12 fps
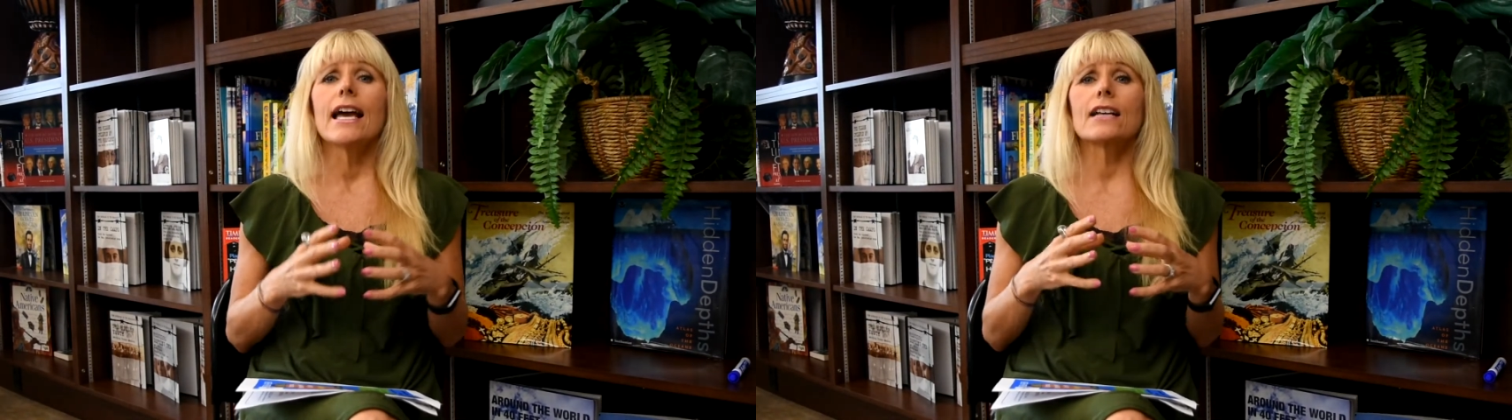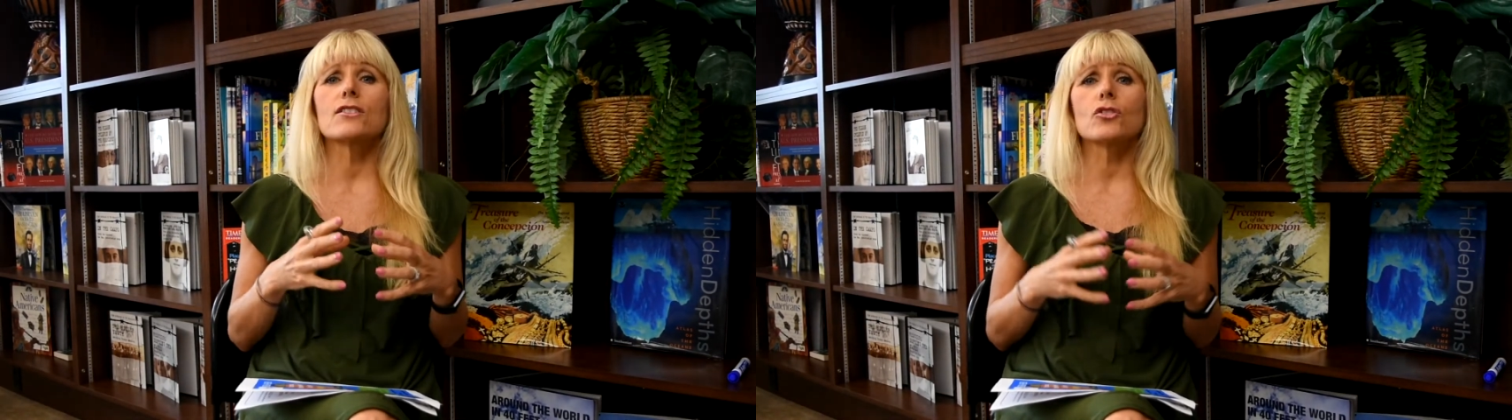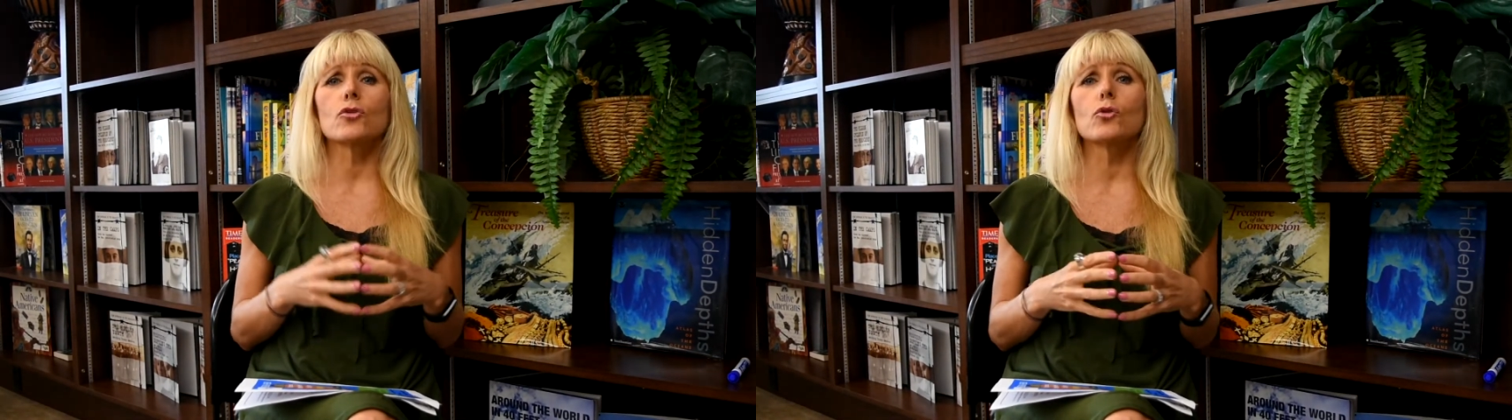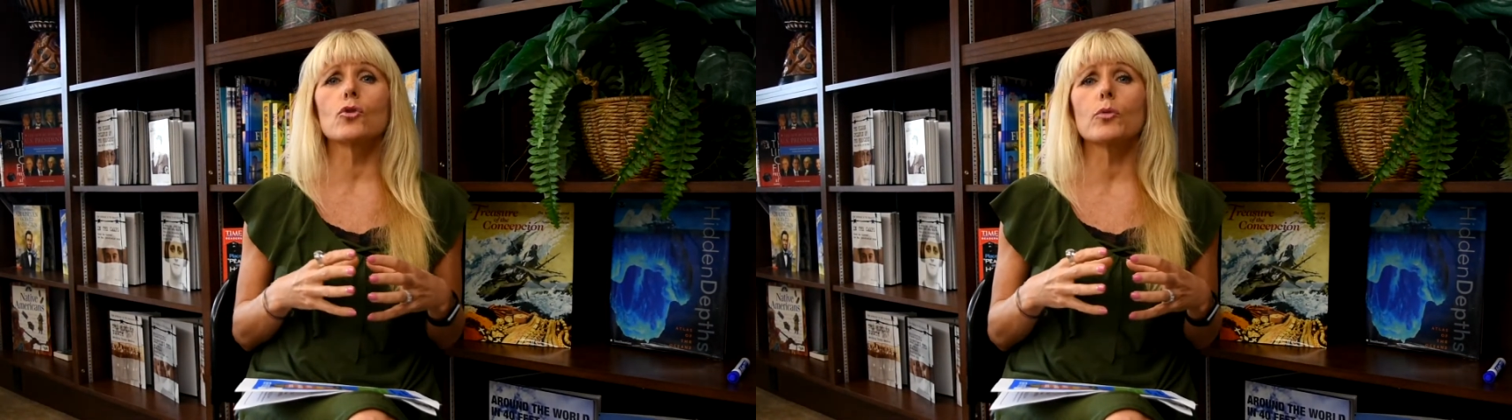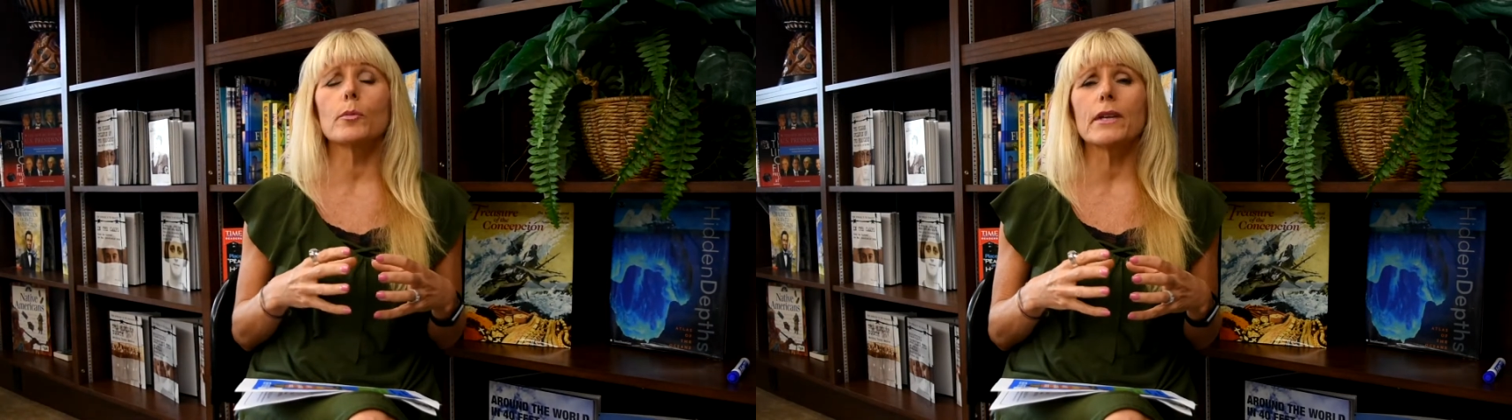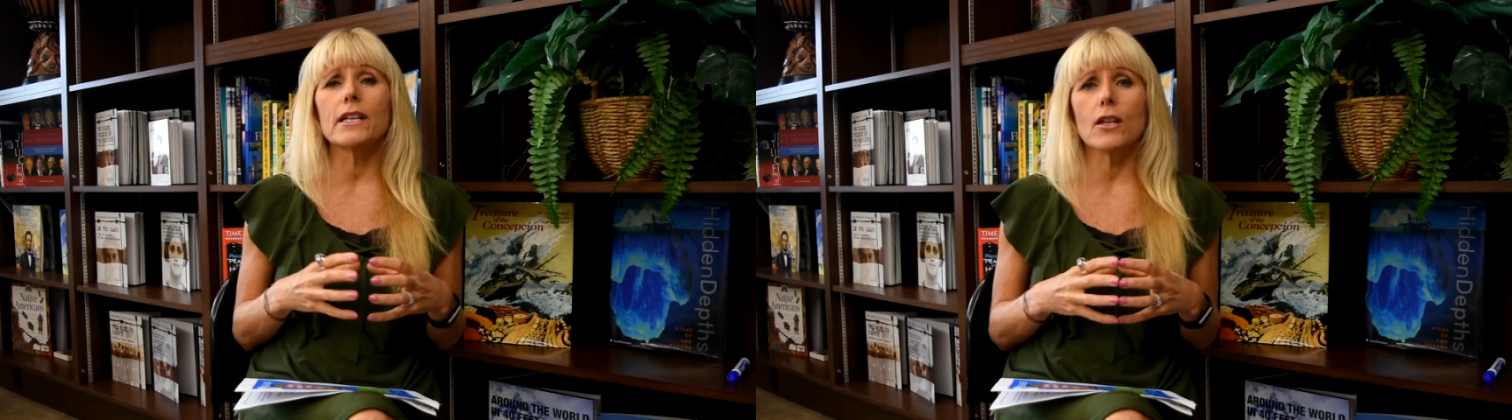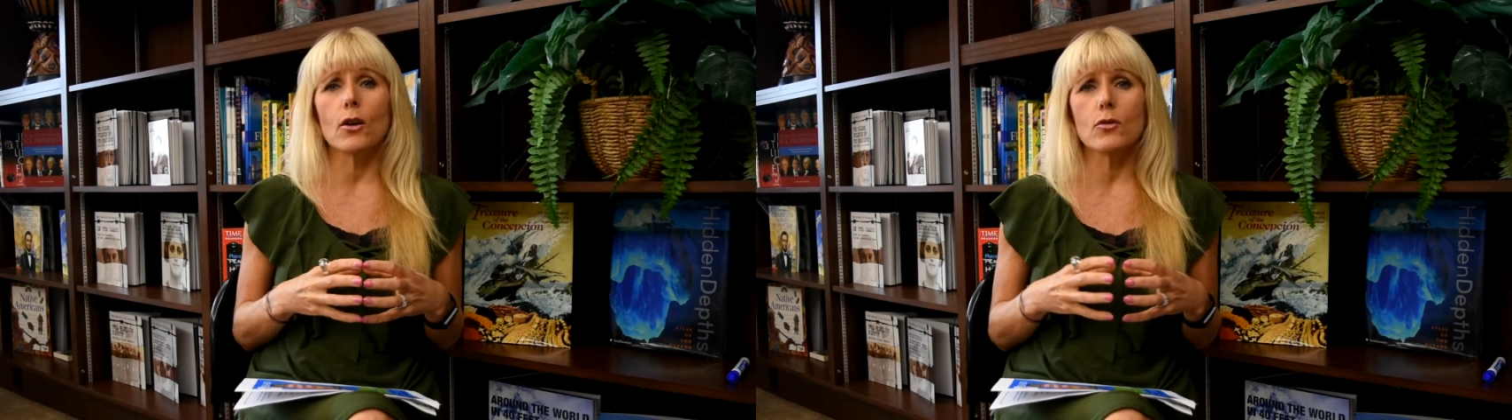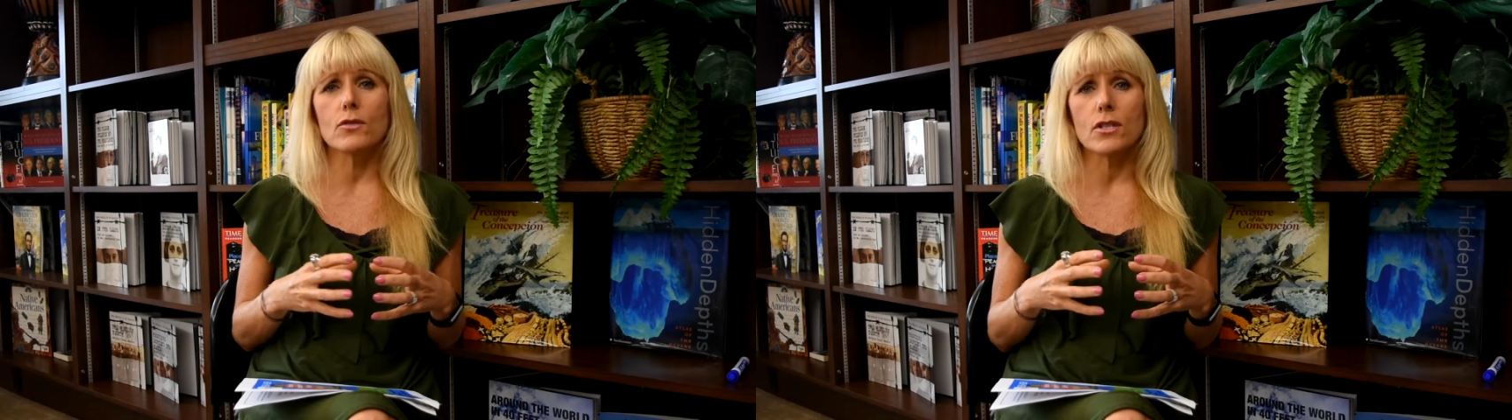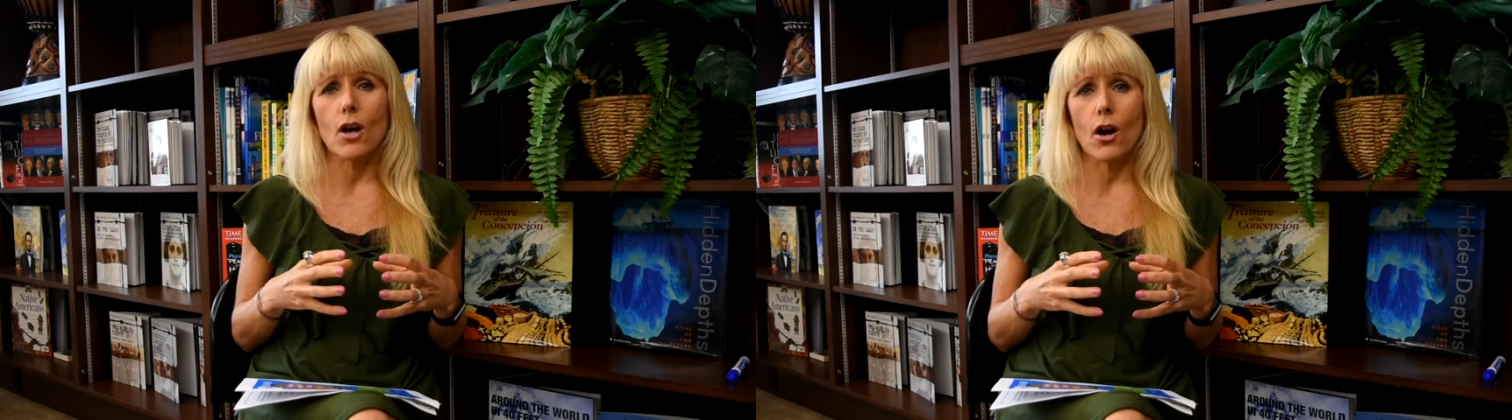and school will be closed